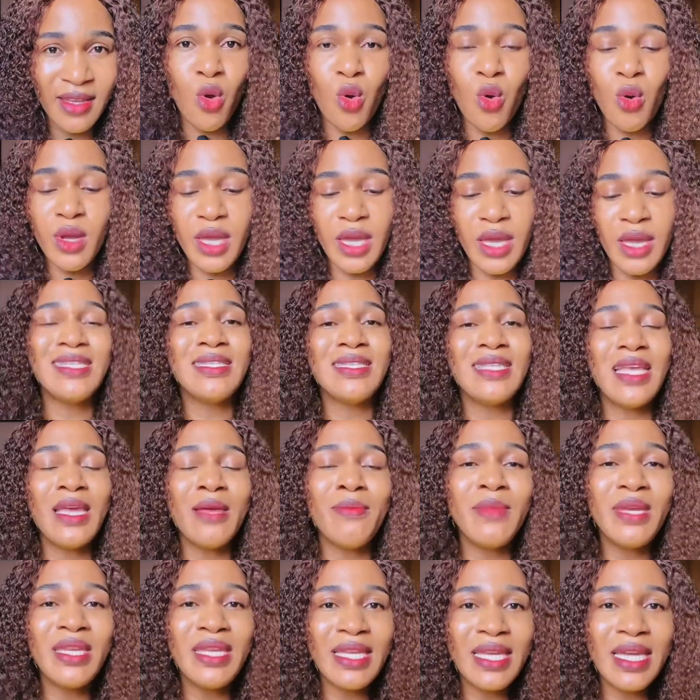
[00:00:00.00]
Okay, it is a
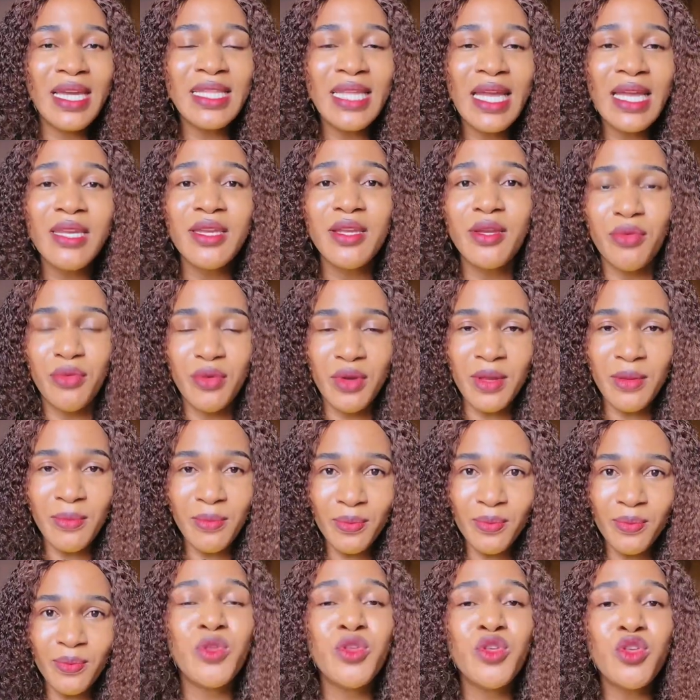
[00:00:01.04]
medicated cream
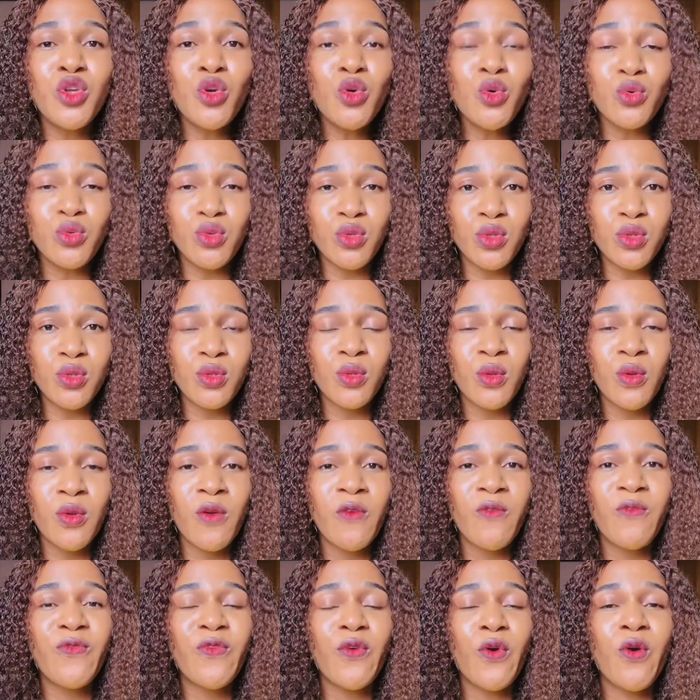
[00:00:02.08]
used
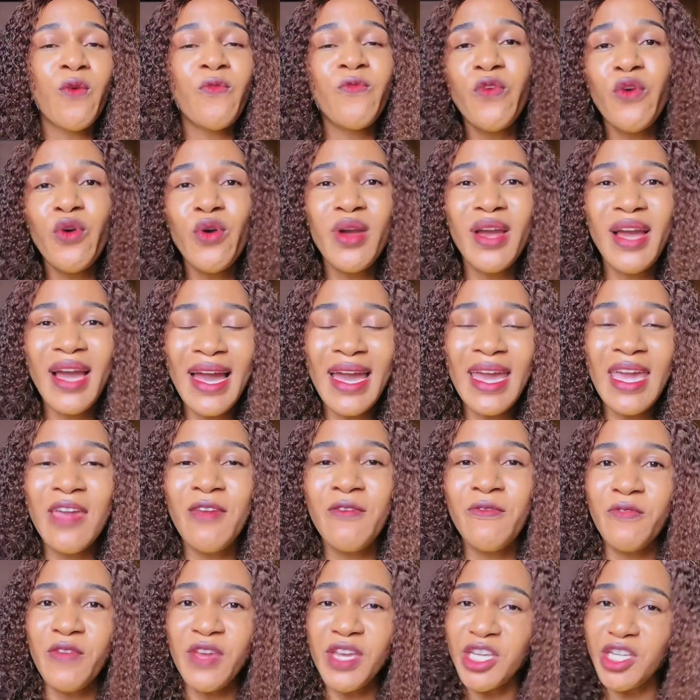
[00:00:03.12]
for fungi
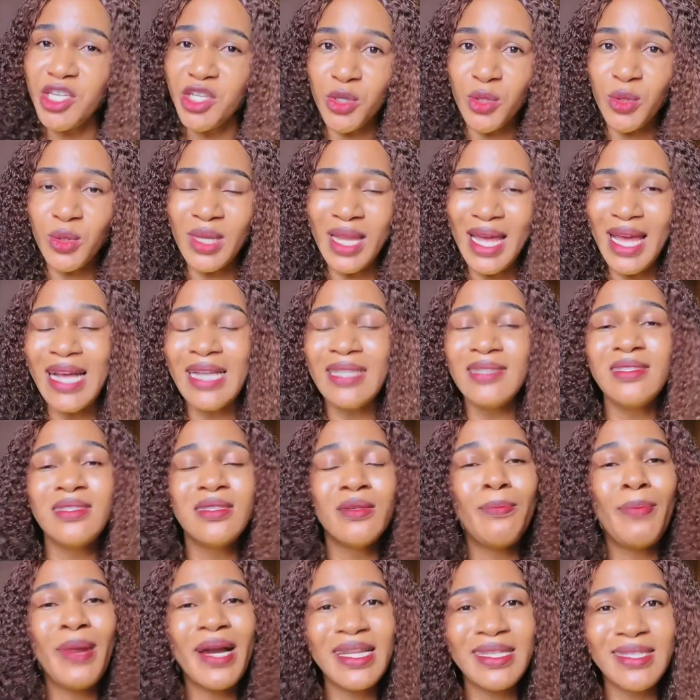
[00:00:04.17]
infection and
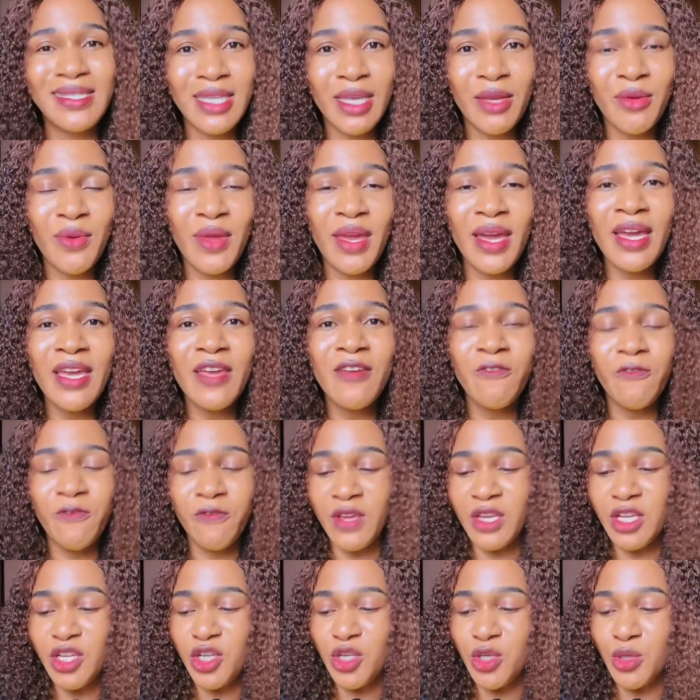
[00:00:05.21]
bacteria
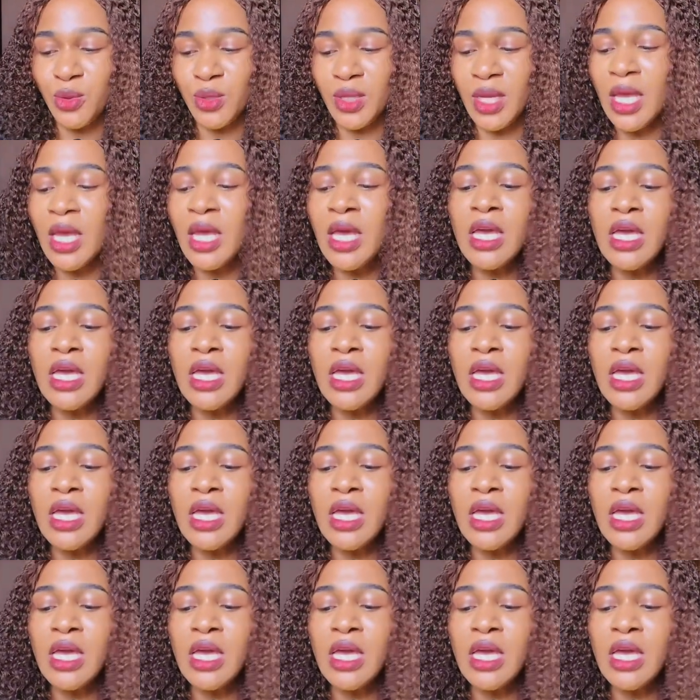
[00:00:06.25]
infection.